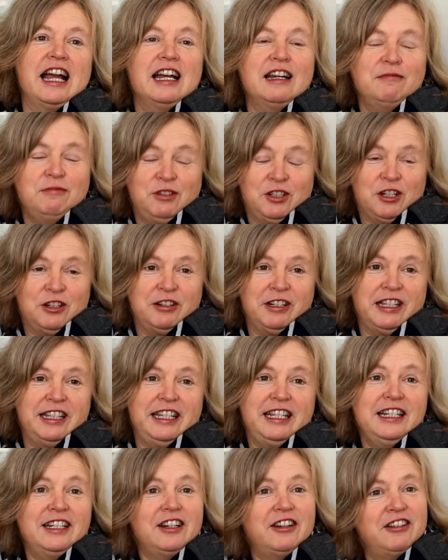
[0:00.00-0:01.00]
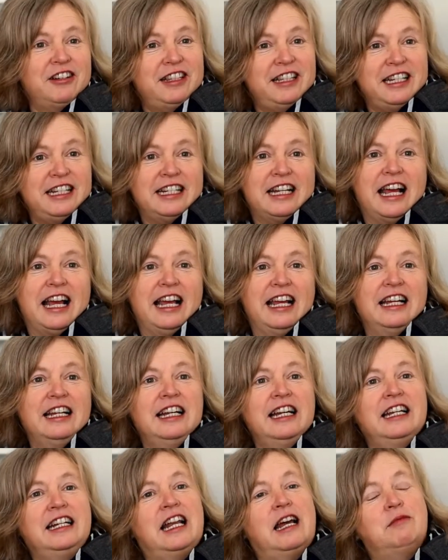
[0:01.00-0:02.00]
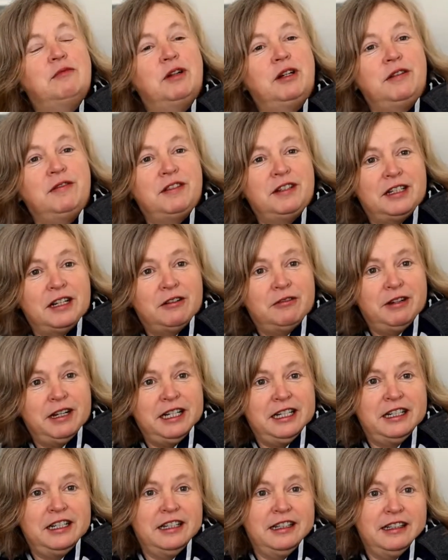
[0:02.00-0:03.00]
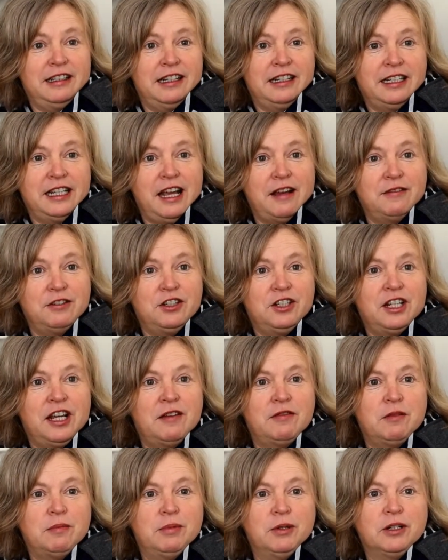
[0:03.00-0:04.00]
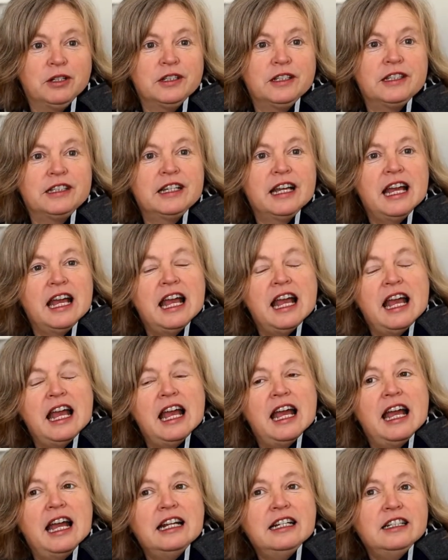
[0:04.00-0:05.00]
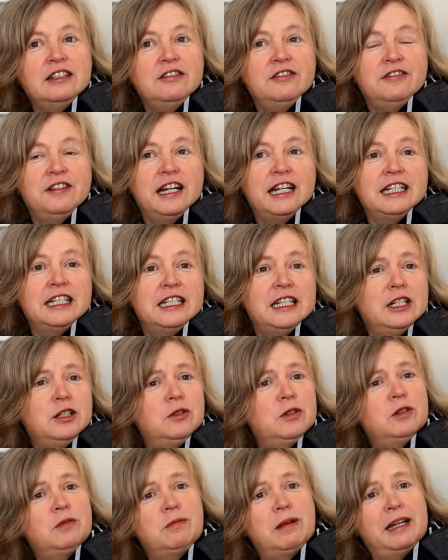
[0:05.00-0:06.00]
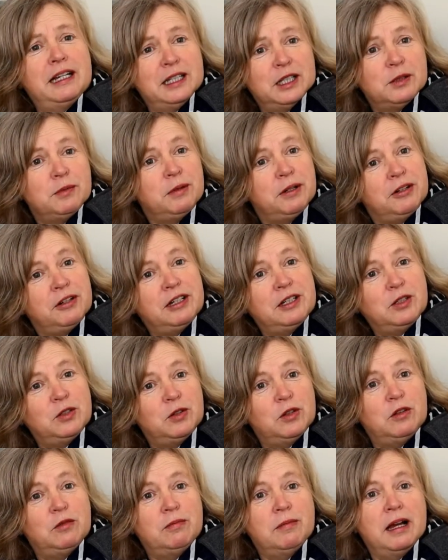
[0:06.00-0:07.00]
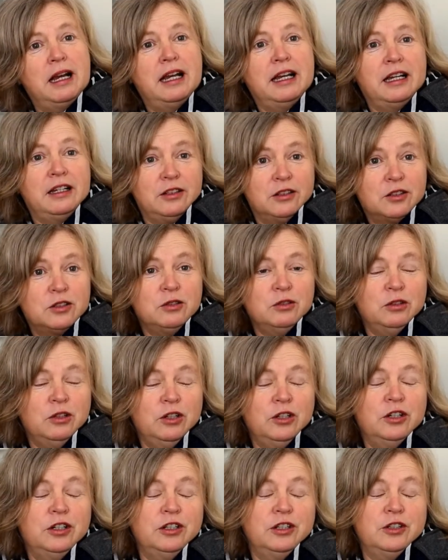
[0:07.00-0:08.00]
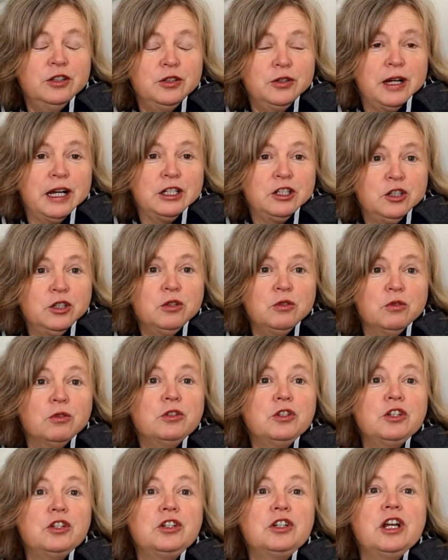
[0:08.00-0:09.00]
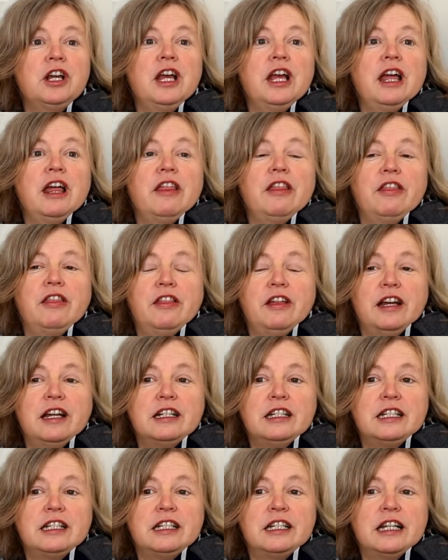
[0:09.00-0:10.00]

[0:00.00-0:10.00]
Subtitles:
I'm Dorothy Dyer, and I'm one of the directors at Cover2Cover Books. And in fact, it was my experience with my school learners who I taught that